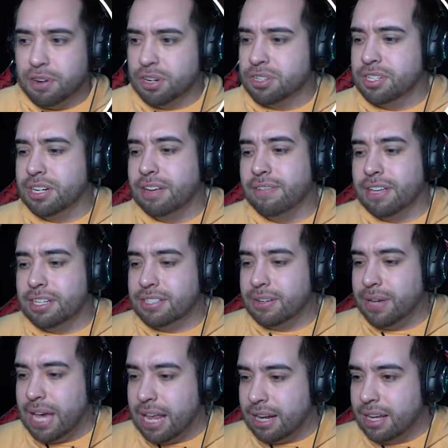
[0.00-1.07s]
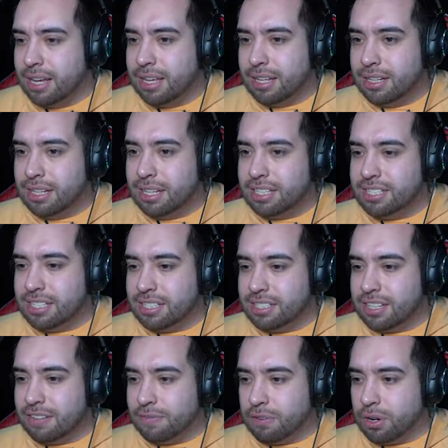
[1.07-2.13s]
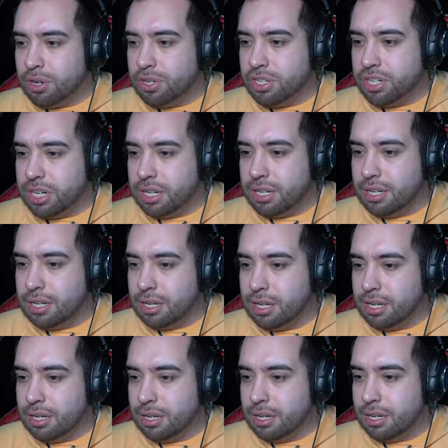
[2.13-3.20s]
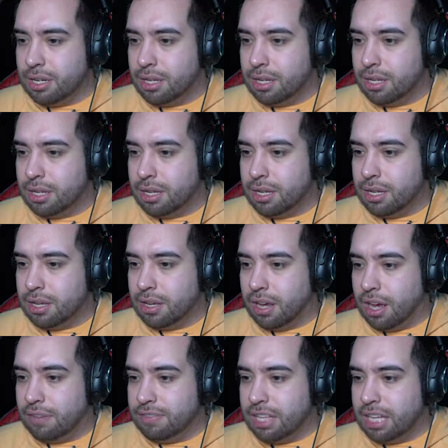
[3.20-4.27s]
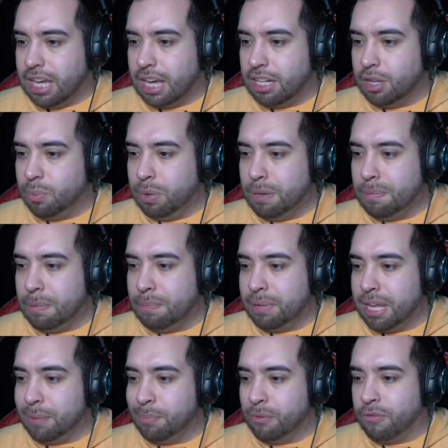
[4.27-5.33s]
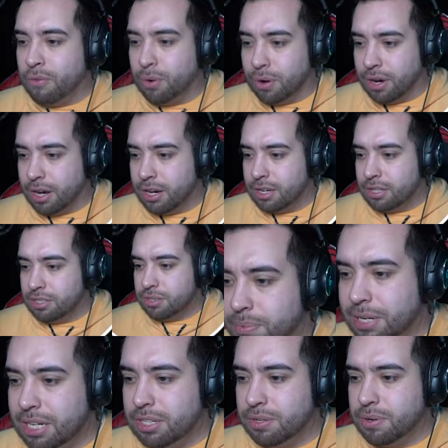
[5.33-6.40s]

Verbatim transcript: version of it. So again, this is the version of the game that we've been playing before. So we need